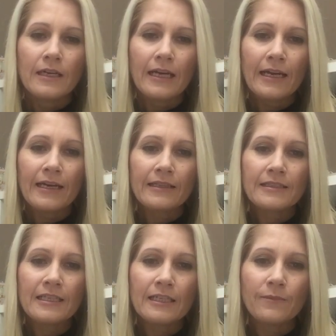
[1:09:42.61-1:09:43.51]

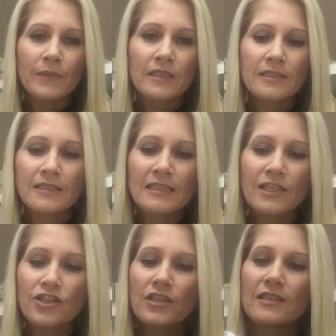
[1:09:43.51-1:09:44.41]
and it's
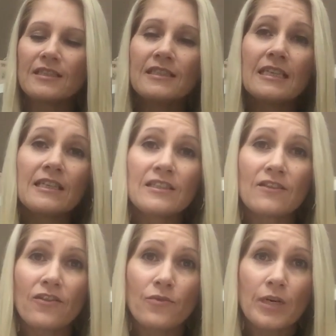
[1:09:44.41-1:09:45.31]
stitched
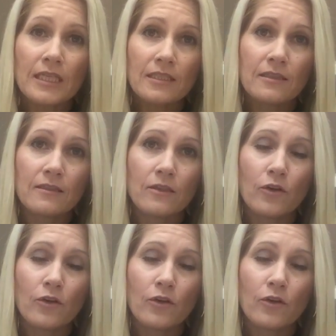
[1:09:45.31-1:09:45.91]
6 threads